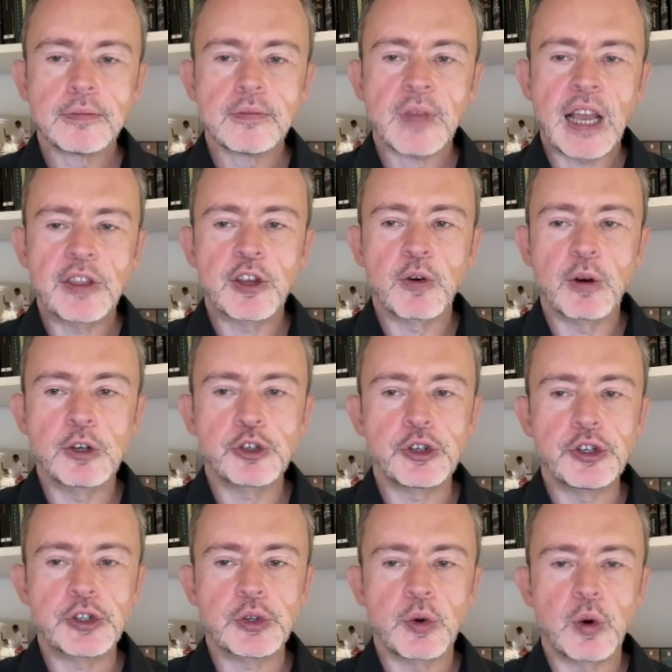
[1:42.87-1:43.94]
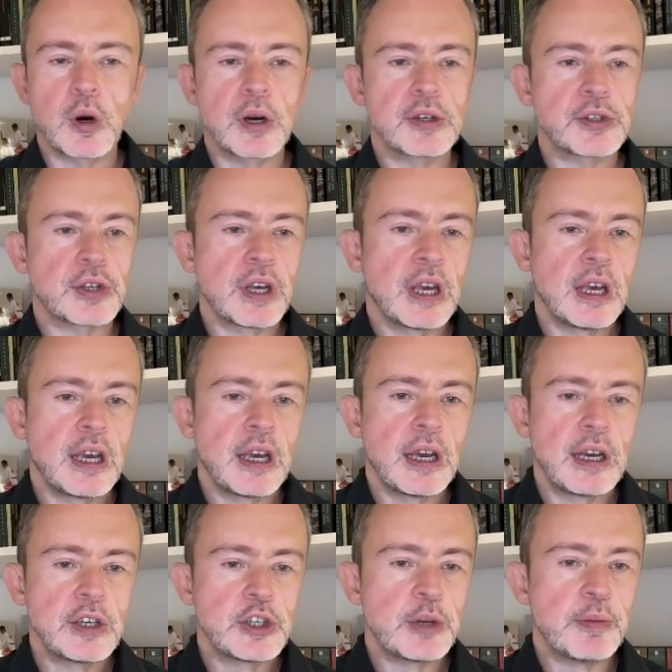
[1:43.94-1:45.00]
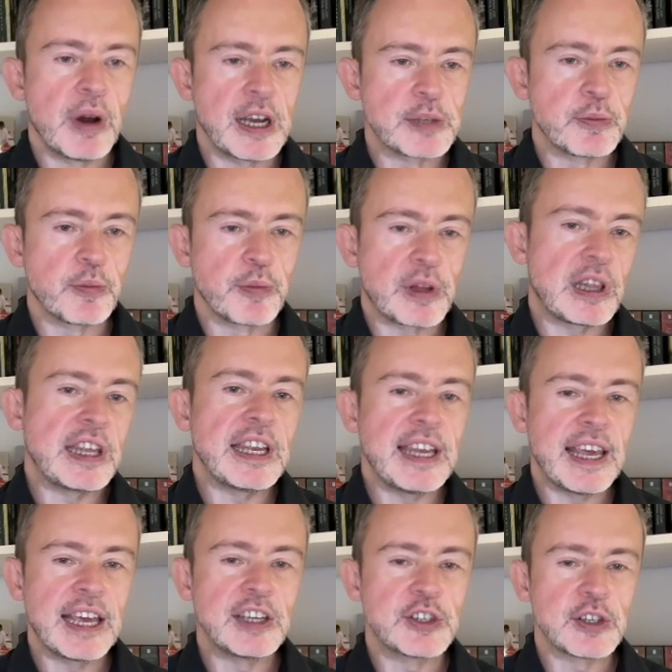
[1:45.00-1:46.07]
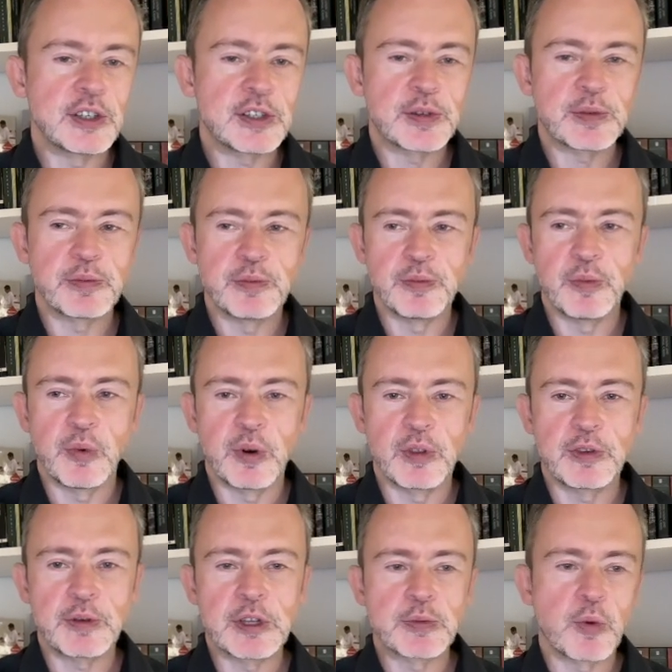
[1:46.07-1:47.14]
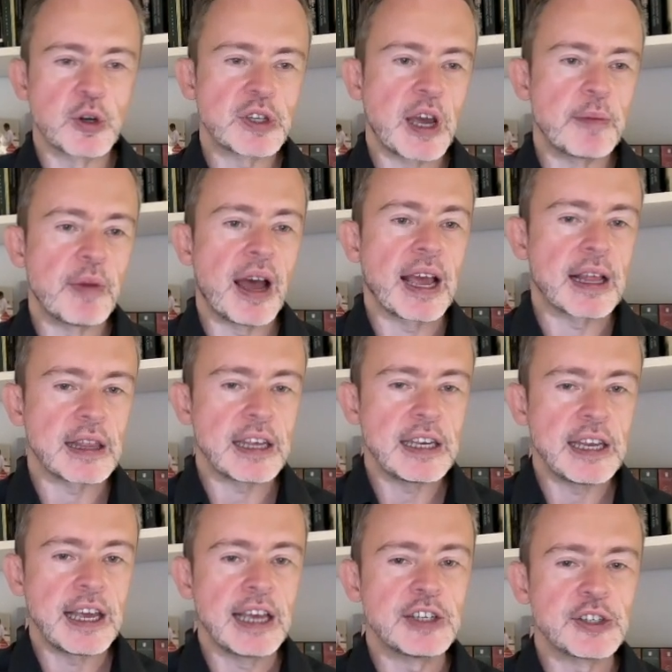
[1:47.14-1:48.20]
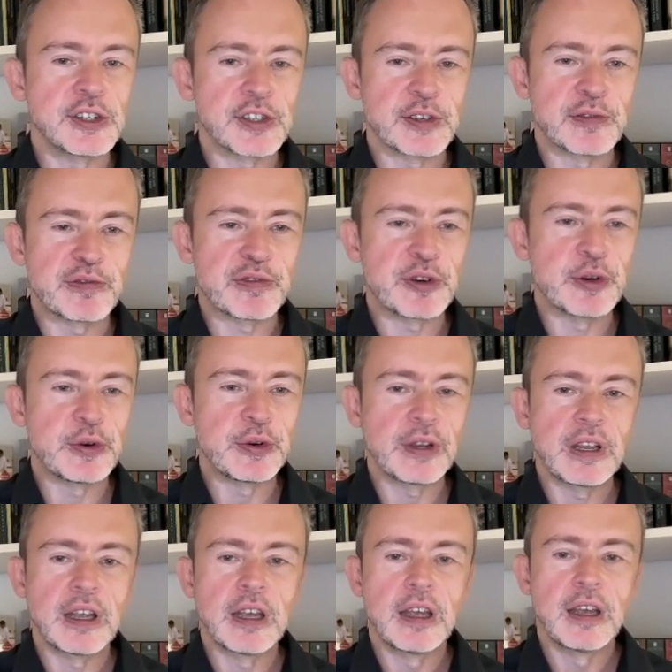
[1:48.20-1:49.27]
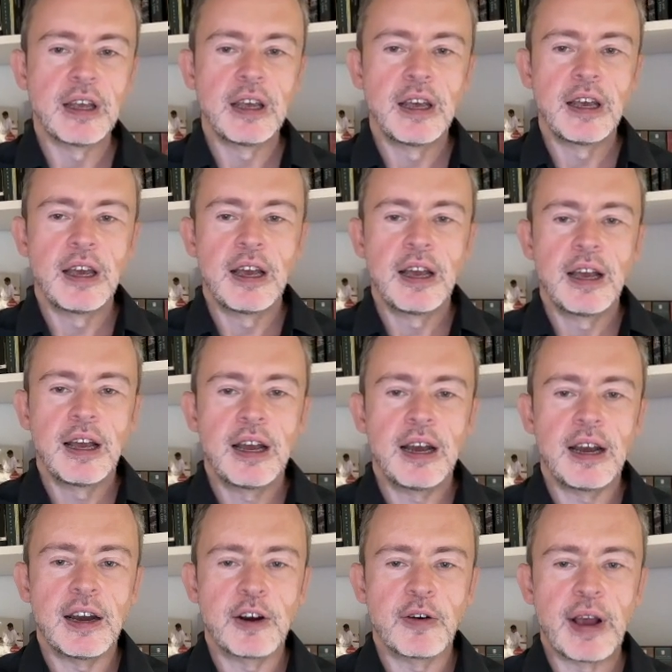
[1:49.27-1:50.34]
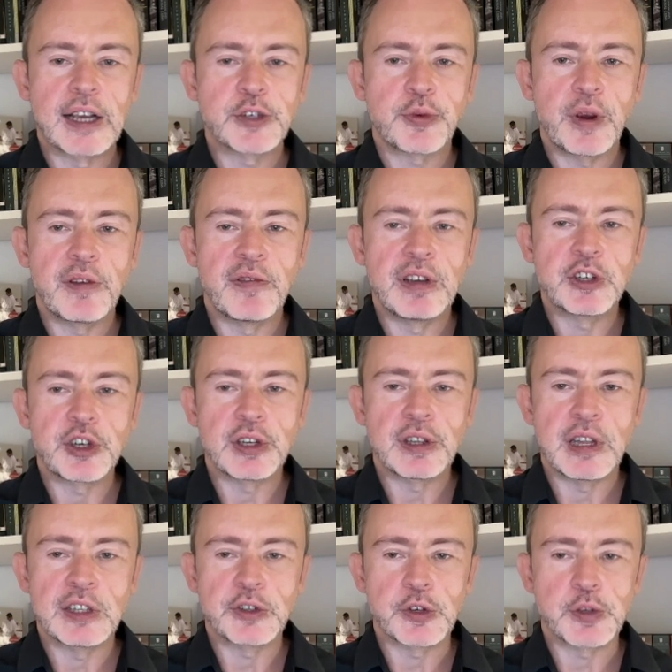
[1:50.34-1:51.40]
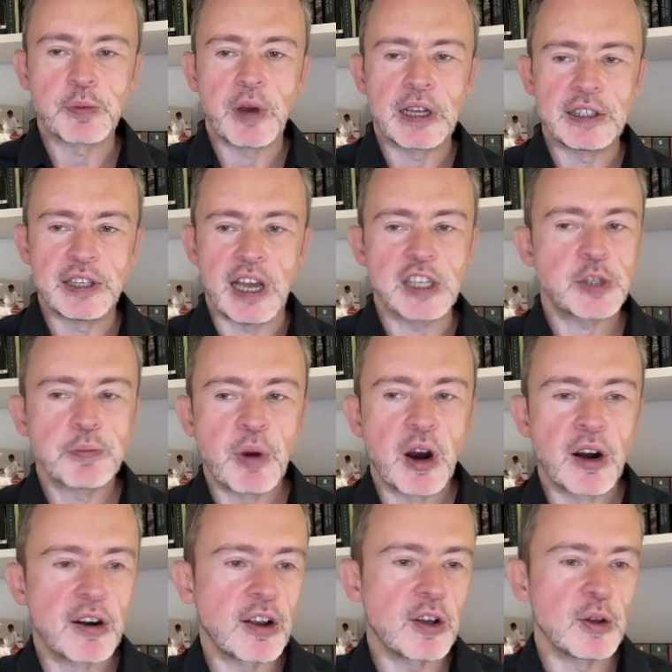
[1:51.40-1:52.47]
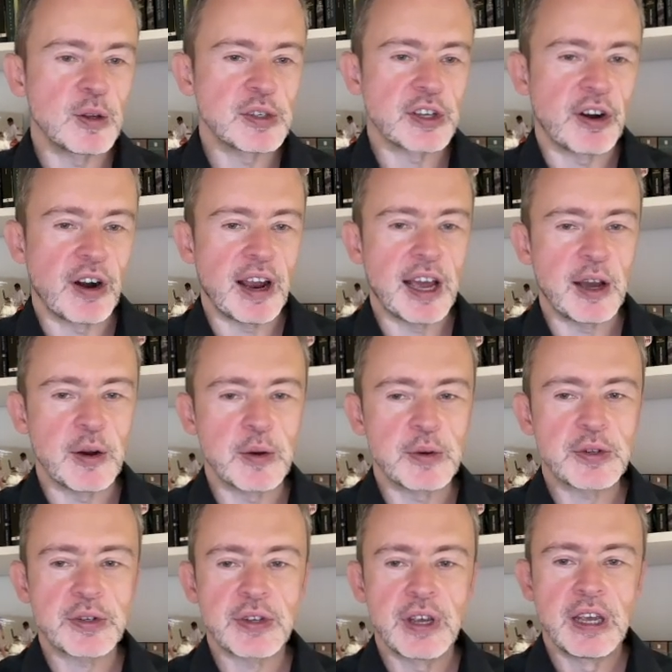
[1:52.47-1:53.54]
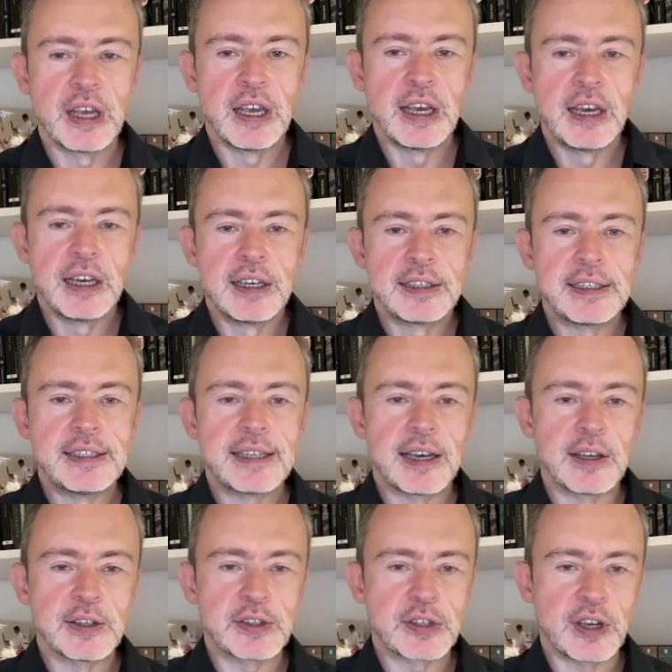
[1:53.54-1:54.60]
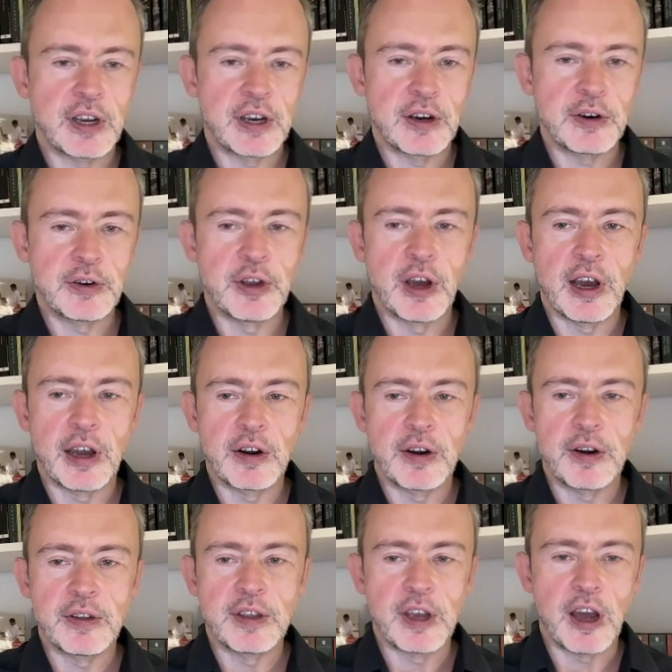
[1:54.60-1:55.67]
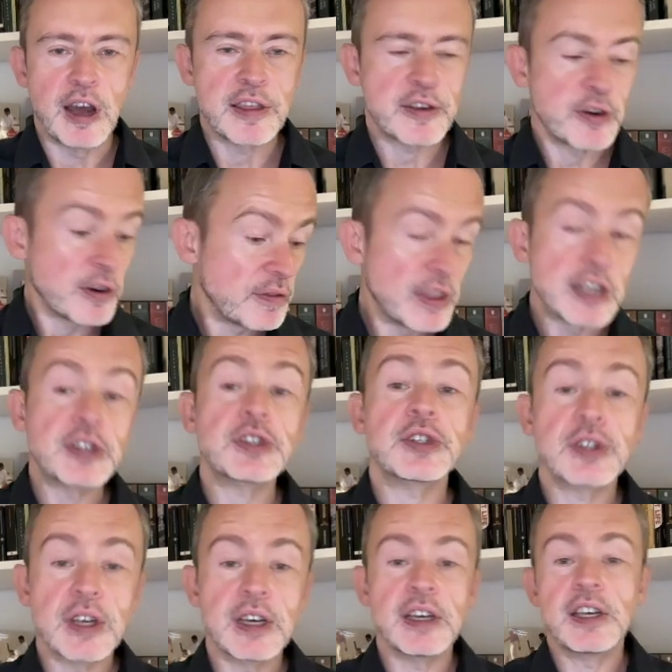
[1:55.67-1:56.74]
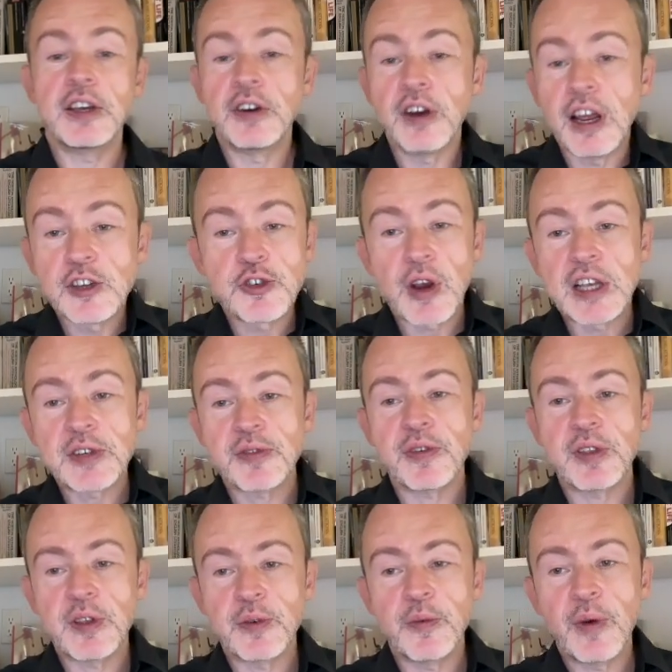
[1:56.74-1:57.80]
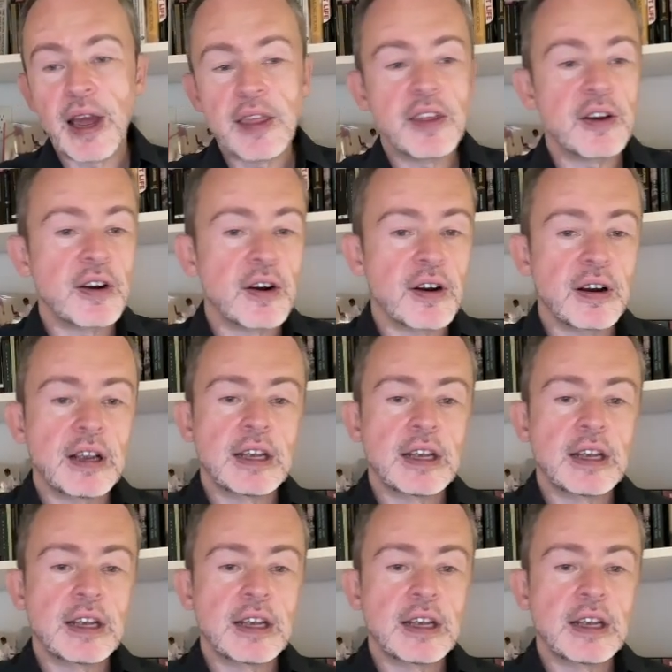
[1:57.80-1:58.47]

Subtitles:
At the grocery stores, she buys cleaning agents, spends more time buying cleaning agents than food. Her X-ray vision lets her spot dust particles in her house. She tells her daughter, the author of this, you're not dressed for the weather.